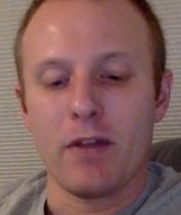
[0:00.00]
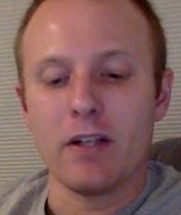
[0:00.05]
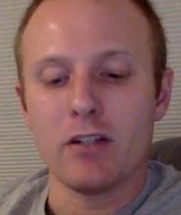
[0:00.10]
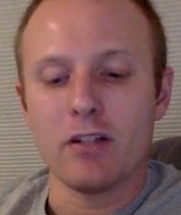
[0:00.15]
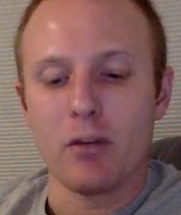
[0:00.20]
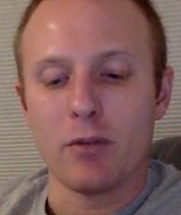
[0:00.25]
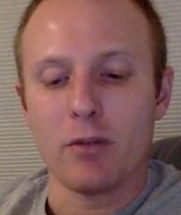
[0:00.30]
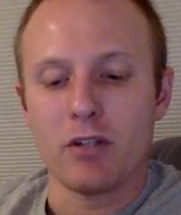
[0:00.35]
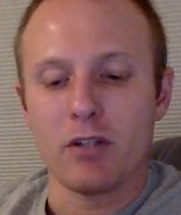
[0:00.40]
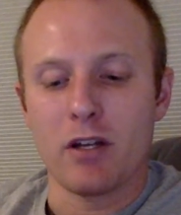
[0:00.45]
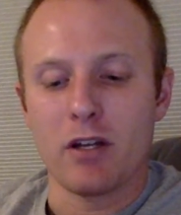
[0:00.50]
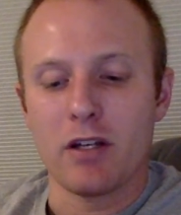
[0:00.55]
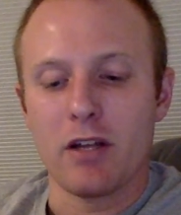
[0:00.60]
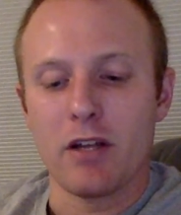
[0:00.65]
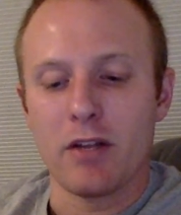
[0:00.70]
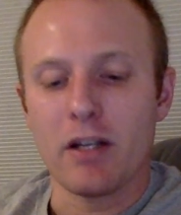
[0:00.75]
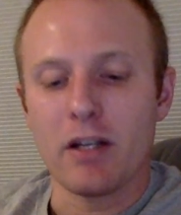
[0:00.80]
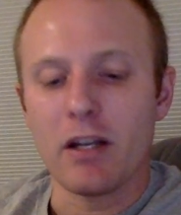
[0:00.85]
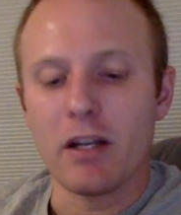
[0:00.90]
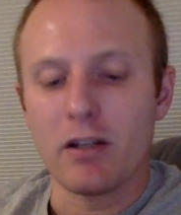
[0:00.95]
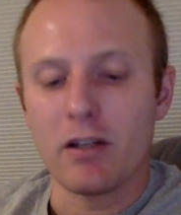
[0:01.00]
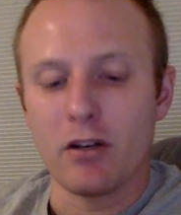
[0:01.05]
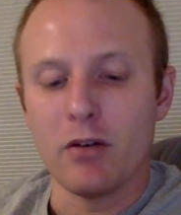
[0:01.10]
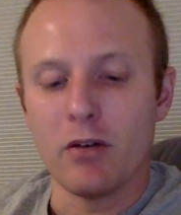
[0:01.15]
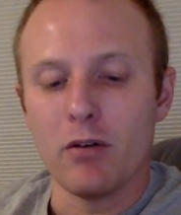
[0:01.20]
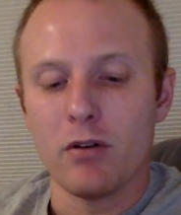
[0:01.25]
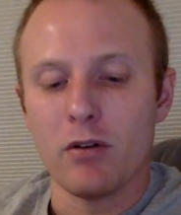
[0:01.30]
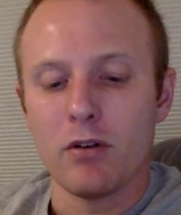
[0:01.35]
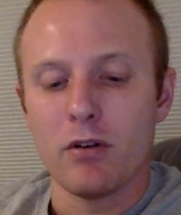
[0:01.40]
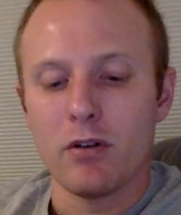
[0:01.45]
I think so, Miss Honey. I think
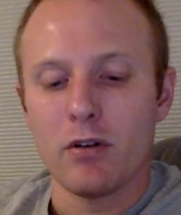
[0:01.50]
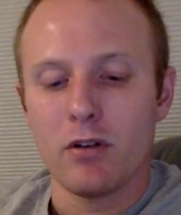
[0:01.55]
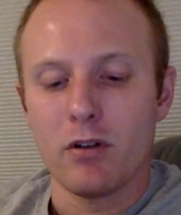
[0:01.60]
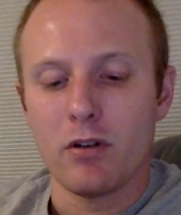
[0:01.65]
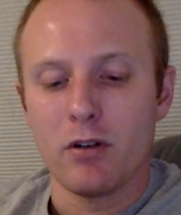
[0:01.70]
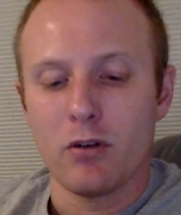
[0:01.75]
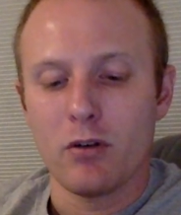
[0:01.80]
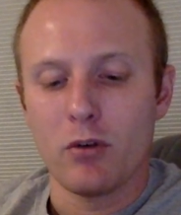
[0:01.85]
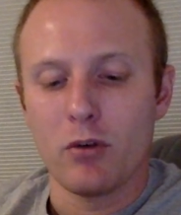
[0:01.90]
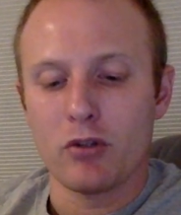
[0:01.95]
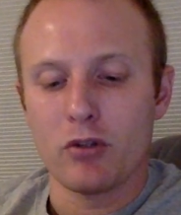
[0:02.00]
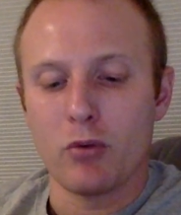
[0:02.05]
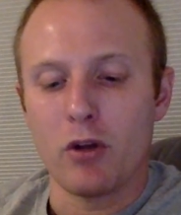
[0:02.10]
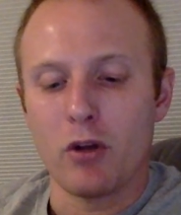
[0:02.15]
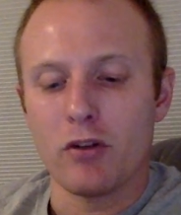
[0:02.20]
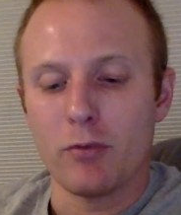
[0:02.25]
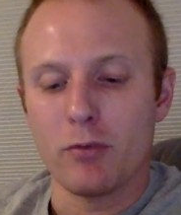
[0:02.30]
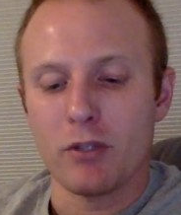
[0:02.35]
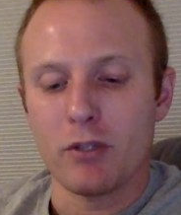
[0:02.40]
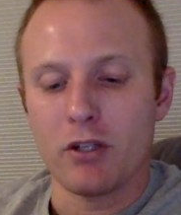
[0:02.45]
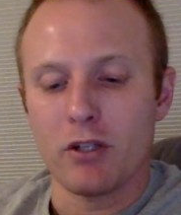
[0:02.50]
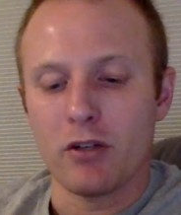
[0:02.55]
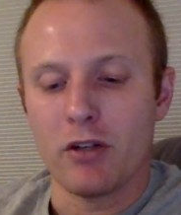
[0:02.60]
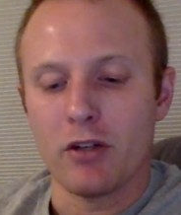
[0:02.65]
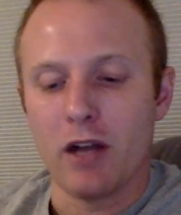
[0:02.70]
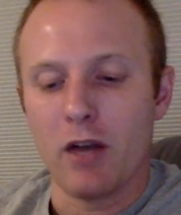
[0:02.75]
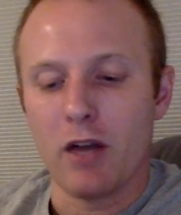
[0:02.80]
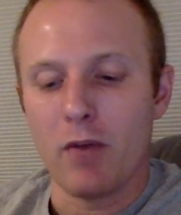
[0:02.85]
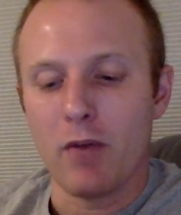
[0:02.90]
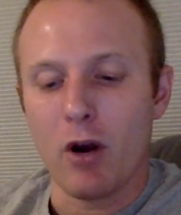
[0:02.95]
I do. Which ones,
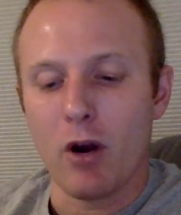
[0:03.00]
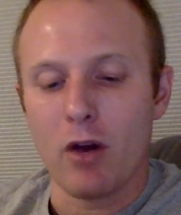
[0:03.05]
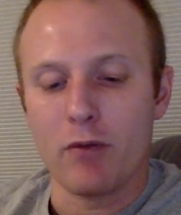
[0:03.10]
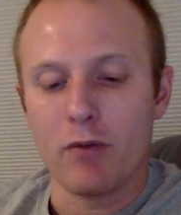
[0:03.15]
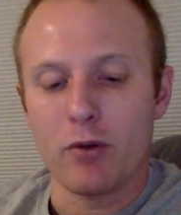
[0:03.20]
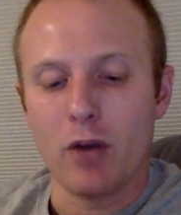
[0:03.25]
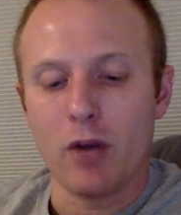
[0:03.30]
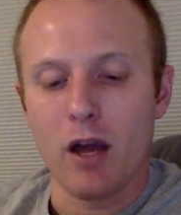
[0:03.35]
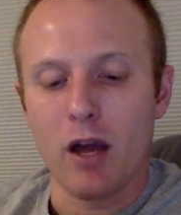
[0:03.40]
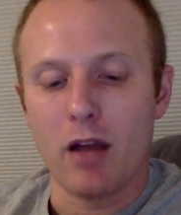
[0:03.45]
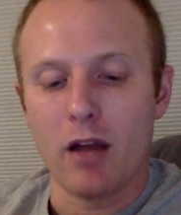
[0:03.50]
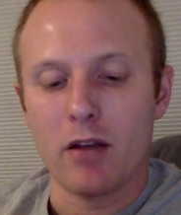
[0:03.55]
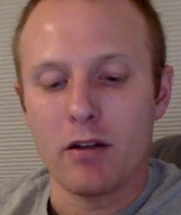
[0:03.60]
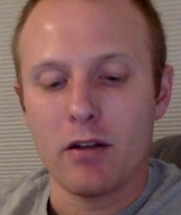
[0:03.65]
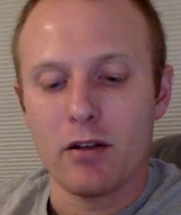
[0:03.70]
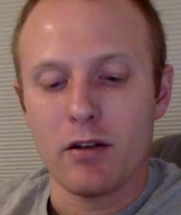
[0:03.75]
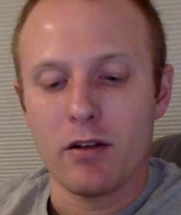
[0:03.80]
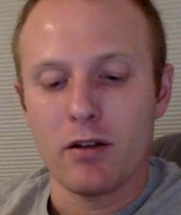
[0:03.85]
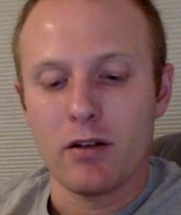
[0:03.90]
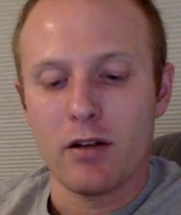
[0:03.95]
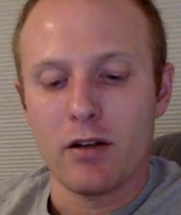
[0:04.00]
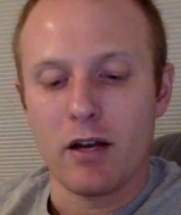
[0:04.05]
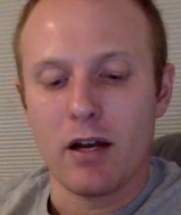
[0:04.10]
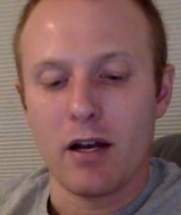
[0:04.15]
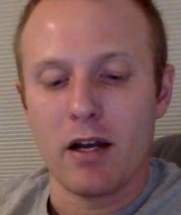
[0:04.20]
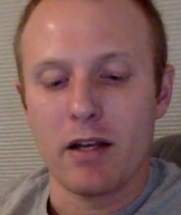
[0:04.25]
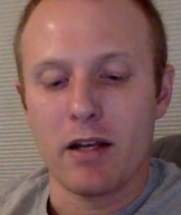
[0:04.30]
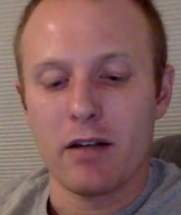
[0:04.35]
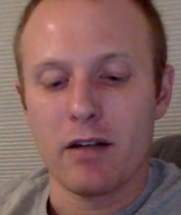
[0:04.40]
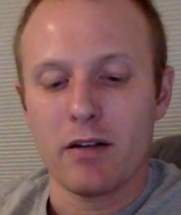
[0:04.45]
Matilda? How far have you got?
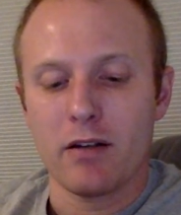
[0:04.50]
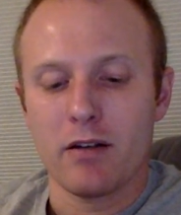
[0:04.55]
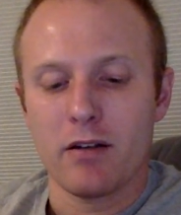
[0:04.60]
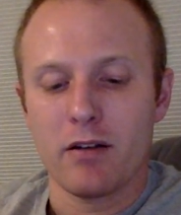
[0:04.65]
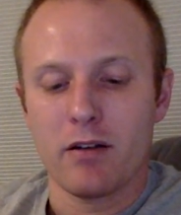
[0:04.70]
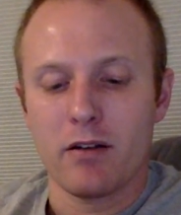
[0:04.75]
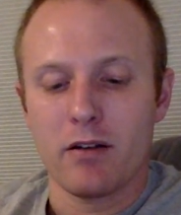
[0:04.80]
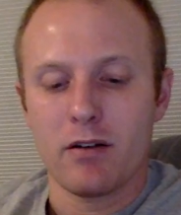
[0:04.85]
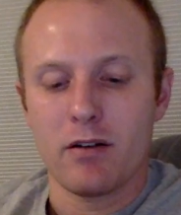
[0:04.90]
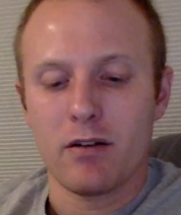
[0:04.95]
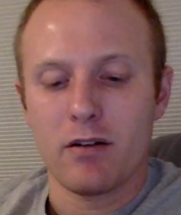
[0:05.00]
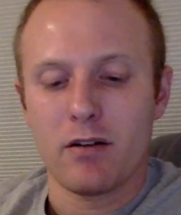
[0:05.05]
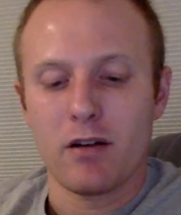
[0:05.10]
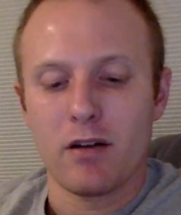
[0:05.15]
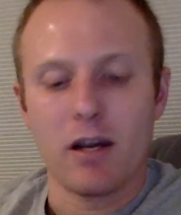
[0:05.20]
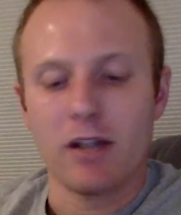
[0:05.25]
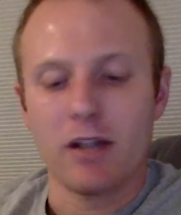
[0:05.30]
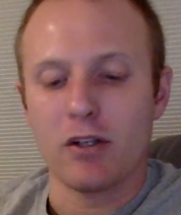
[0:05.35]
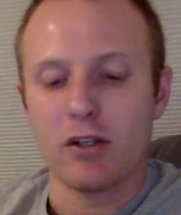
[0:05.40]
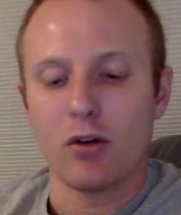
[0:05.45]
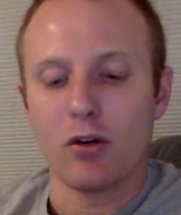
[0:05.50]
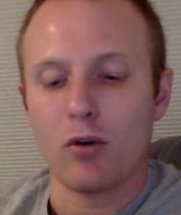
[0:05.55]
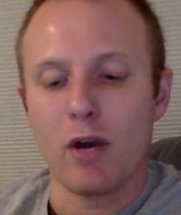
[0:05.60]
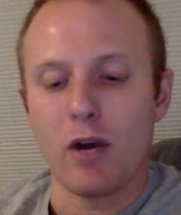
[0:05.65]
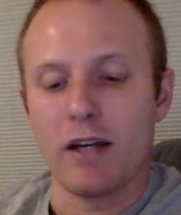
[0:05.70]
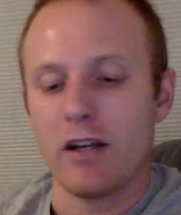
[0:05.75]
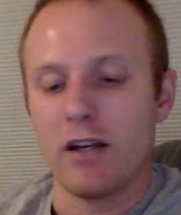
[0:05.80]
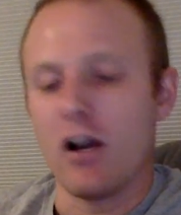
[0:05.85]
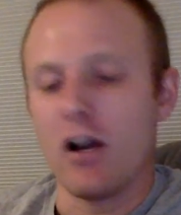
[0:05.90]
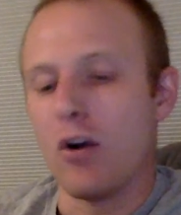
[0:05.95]
I I
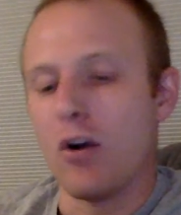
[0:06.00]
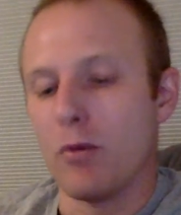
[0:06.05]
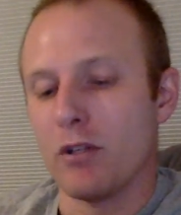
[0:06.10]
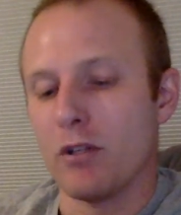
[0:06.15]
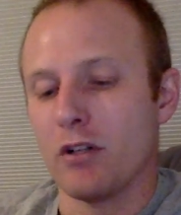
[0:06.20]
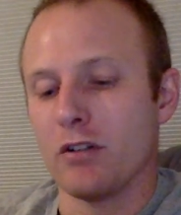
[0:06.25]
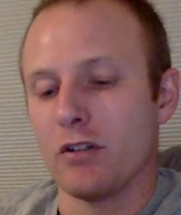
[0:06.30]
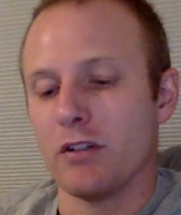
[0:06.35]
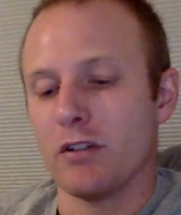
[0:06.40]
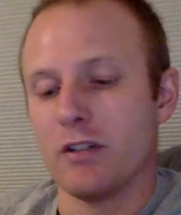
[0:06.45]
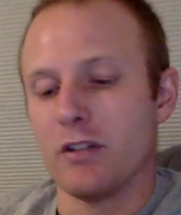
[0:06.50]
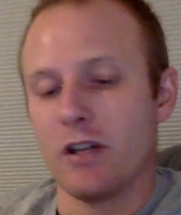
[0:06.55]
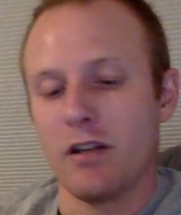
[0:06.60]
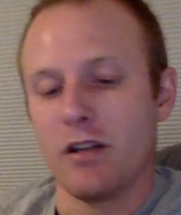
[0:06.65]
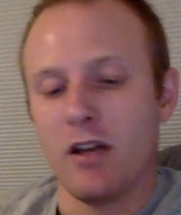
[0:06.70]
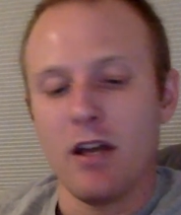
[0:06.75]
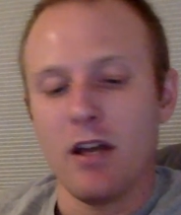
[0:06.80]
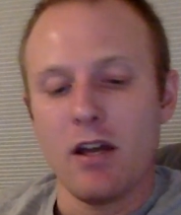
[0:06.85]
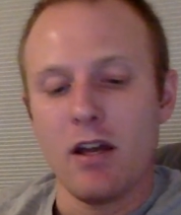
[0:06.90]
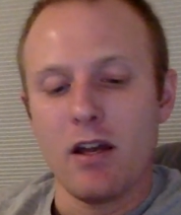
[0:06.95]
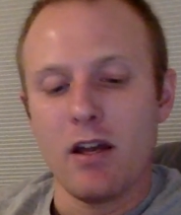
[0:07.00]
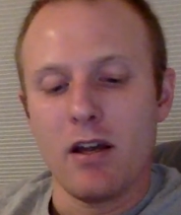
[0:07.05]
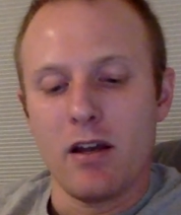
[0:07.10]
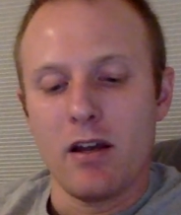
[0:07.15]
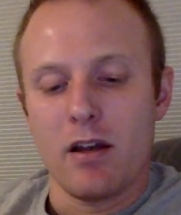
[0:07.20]
don't quite know, Matilda said.